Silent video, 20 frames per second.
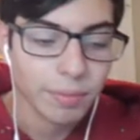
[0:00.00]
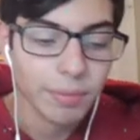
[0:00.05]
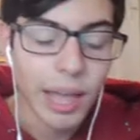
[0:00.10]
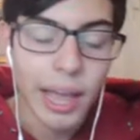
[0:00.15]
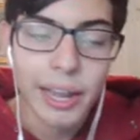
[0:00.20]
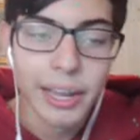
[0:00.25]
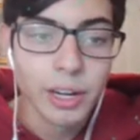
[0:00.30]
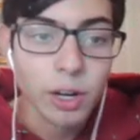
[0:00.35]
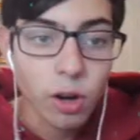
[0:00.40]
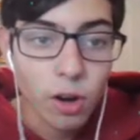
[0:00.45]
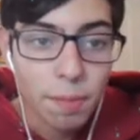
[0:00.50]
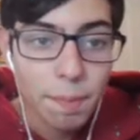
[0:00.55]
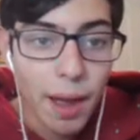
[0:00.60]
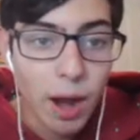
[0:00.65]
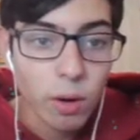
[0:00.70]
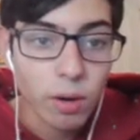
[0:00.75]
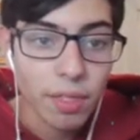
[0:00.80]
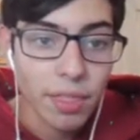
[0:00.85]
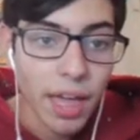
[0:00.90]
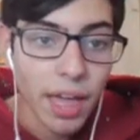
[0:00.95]
I can Earth
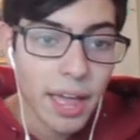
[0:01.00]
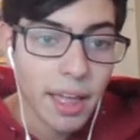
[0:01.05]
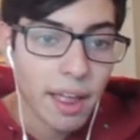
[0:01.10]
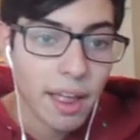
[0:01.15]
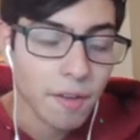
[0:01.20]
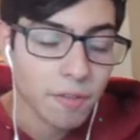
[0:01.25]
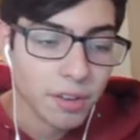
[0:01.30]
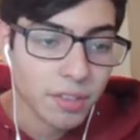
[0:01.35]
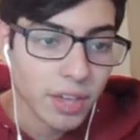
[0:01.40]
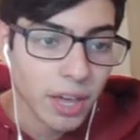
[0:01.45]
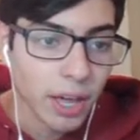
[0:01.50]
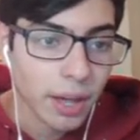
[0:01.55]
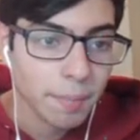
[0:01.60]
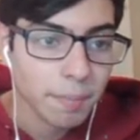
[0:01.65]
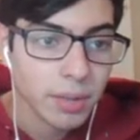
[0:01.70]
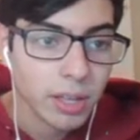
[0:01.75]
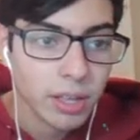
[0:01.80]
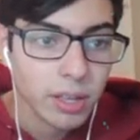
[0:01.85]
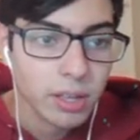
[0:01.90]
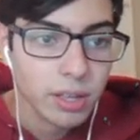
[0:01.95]
Power that every time.
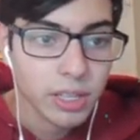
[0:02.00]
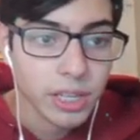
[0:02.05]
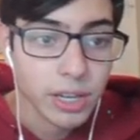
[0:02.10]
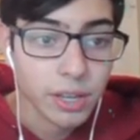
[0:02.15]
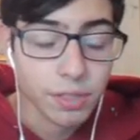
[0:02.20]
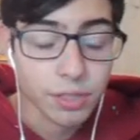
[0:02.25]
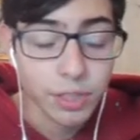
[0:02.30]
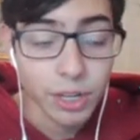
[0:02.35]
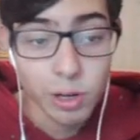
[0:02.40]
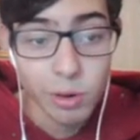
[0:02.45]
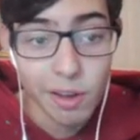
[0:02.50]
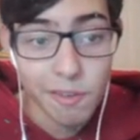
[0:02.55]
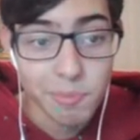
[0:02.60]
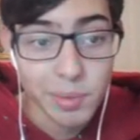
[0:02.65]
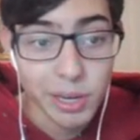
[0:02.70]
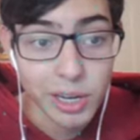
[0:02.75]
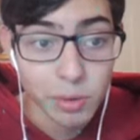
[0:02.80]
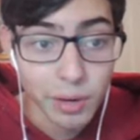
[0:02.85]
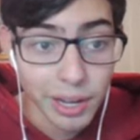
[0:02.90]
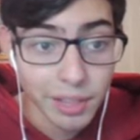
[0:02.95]
He could Thunder Wave
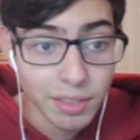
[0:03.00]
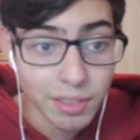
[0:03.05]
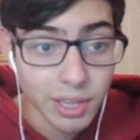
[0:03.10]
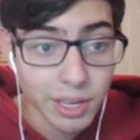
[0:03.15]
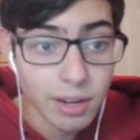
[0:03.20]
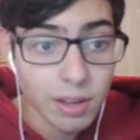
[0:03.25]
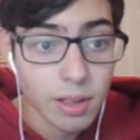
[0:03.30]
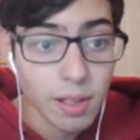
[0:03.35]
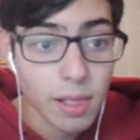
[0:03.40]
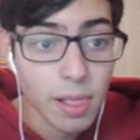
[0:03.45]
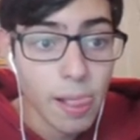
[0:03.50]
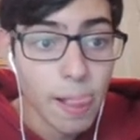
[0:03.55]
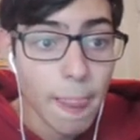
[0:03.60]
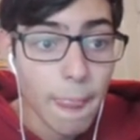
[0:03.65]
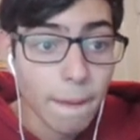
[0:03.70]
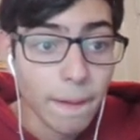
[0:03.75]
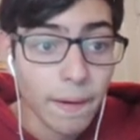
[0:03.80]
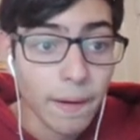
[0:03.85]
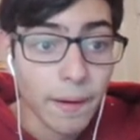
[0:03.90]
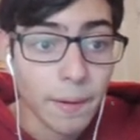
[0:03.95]
me, granted.
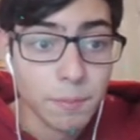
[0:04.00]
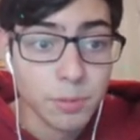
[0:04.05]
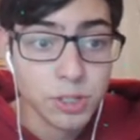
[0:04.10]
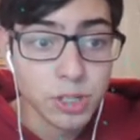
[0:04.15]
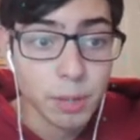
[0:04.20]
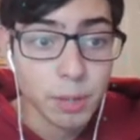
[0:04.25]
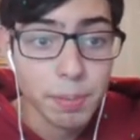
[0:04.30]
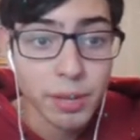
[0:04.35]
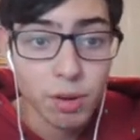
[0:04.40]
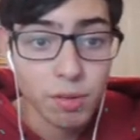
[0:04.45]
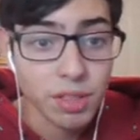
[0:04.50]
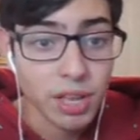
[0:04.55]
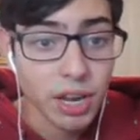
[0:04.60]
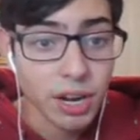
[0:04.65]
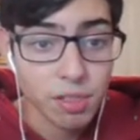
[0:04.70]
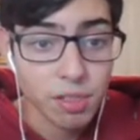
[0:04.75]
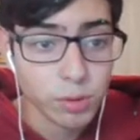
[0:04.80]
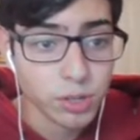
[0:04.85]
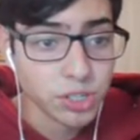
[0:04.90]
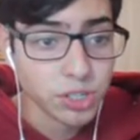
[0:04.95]
Sharpedo's not
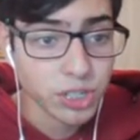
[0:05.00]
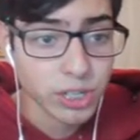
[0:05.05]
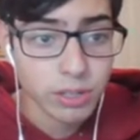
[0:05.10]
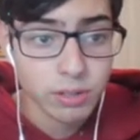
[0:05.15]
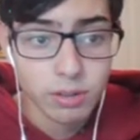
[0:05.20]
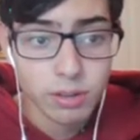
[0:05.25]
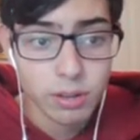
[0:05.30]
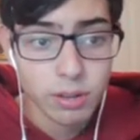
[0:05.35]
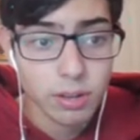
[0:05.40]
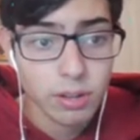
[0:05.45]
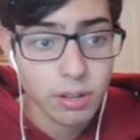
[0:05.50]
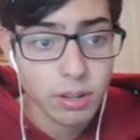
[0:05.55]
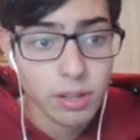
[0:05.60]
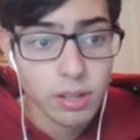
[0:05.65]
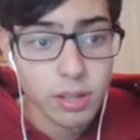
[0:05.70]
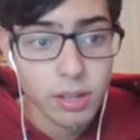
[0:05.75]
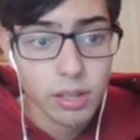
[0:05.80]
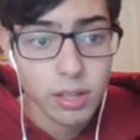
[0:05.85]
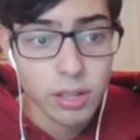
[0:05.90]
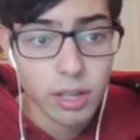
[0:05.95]
a switch-in.
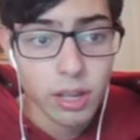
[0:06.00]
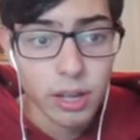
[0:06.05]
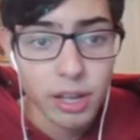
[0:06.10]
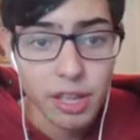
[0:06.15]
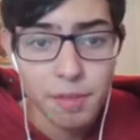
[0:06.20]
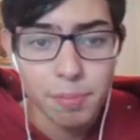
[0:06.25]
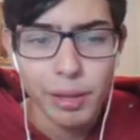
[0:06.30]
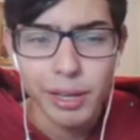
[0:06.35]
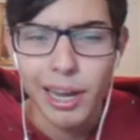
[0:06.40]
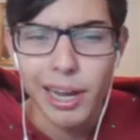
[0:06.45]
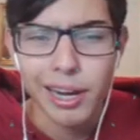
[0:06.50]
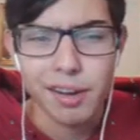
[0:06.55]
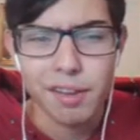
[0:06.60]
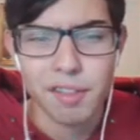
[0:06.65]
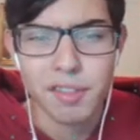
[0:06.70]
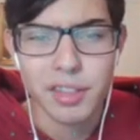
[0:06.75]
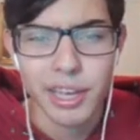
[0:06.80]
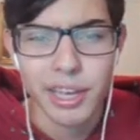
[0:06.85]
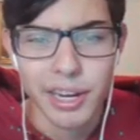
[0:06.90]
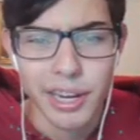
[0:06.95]
He's probably not going
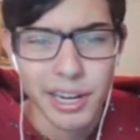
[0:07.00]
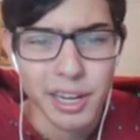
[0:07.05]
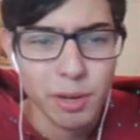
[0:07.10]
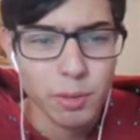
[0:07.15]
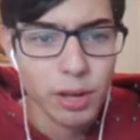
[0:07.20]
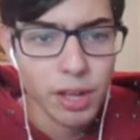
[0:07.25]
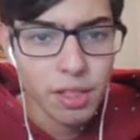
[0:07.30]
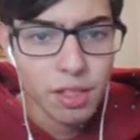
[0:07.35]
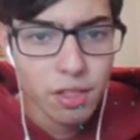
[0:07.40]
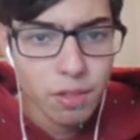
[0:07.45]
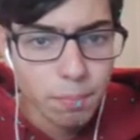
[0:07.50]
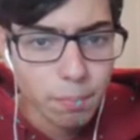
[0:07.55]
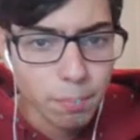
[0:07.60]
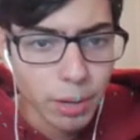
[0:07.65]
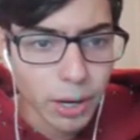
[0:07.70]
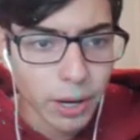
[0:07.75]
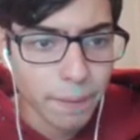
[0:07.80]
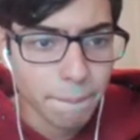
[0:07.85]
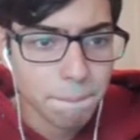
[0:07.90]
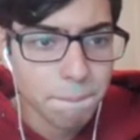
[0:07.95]
to stand anyways,
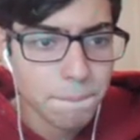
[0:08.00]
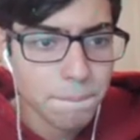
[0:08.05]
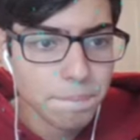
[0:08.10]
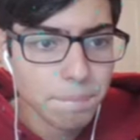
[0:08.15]
but